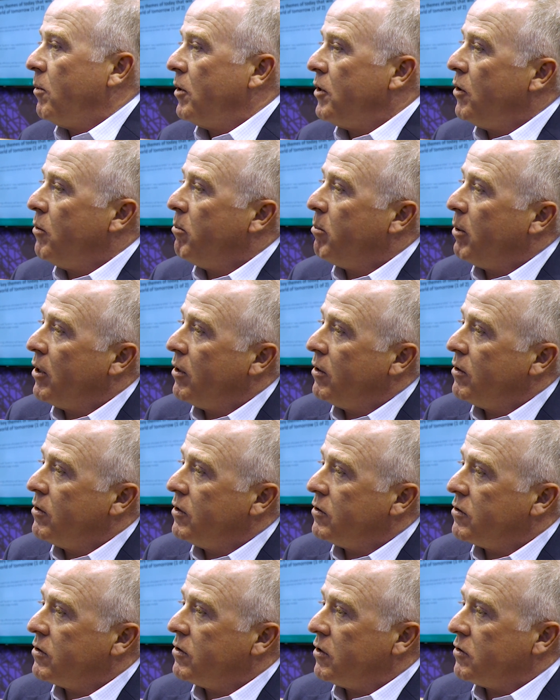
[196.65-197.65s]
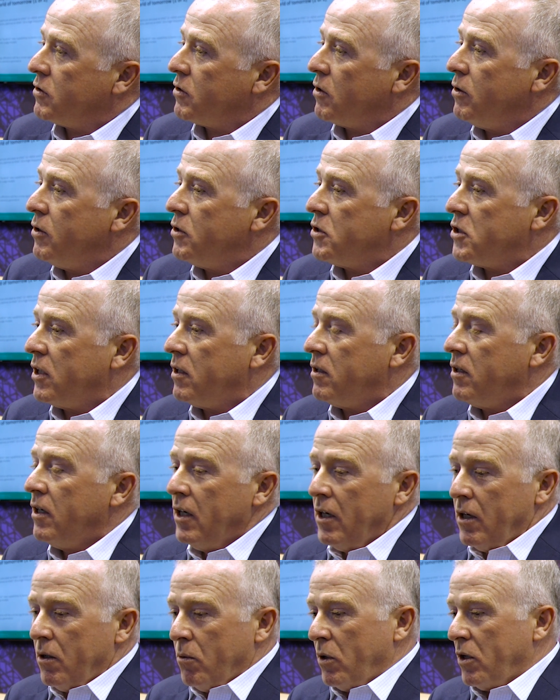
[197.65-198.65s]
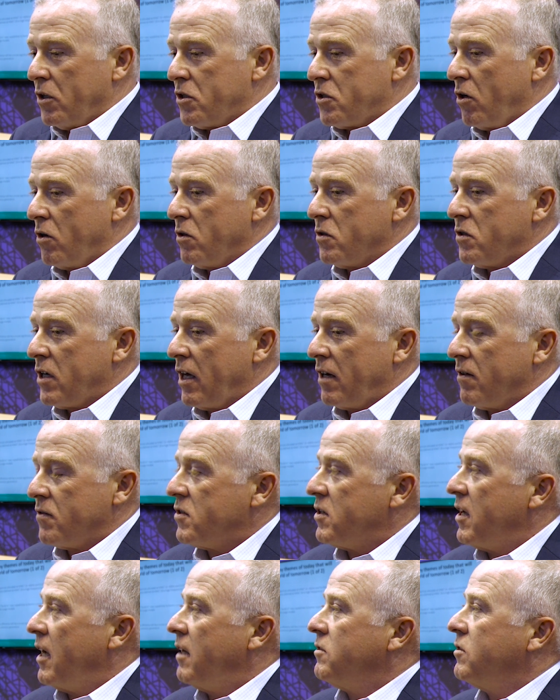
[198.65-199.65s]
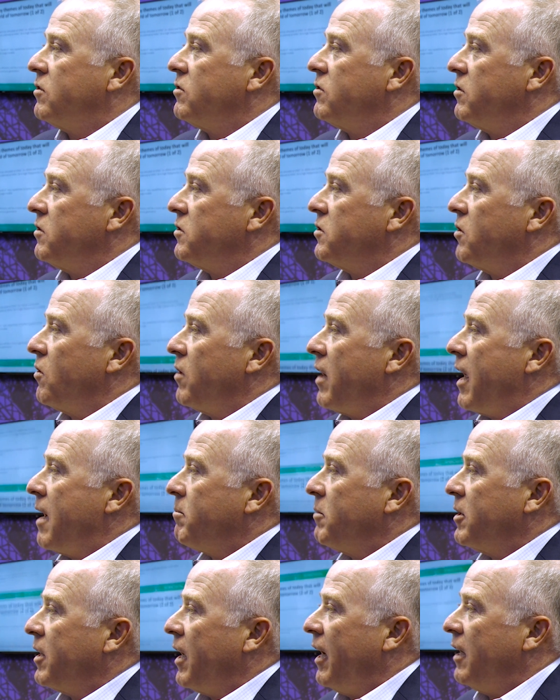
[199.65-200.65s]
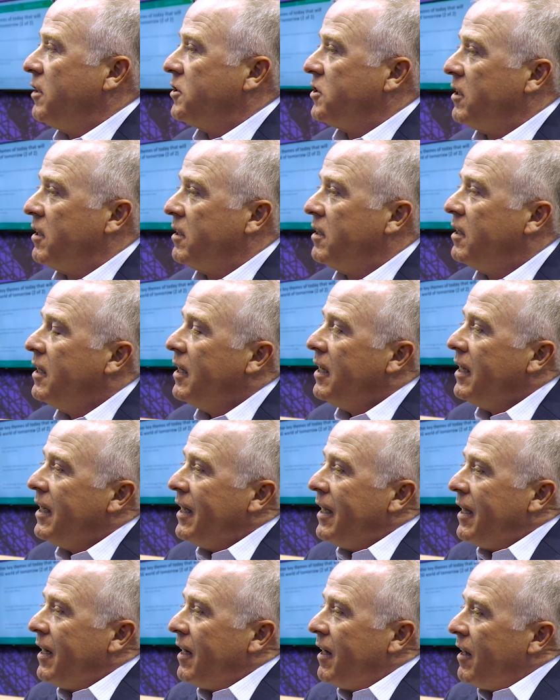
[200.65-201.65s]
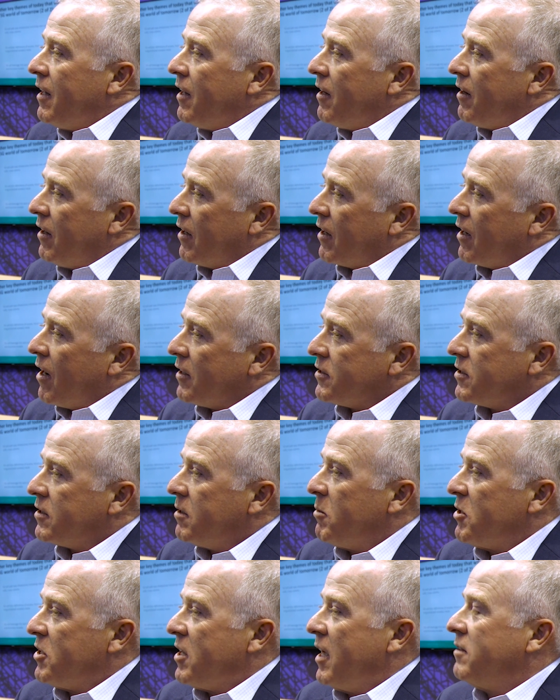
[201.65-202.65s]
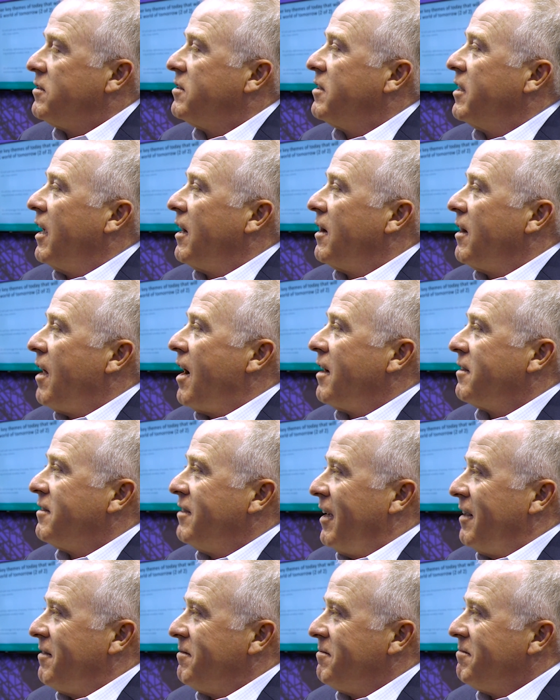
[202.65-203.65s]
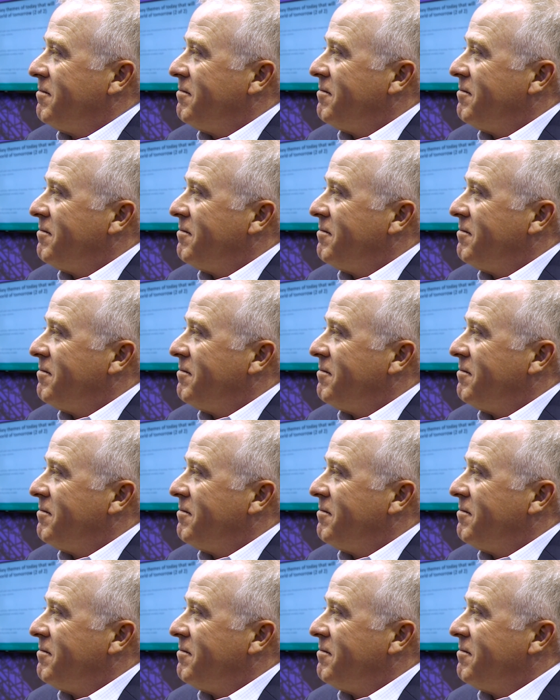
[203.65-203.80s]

When you build this solution with a certain set of sensors and a certain application, the customer tends to get locked in.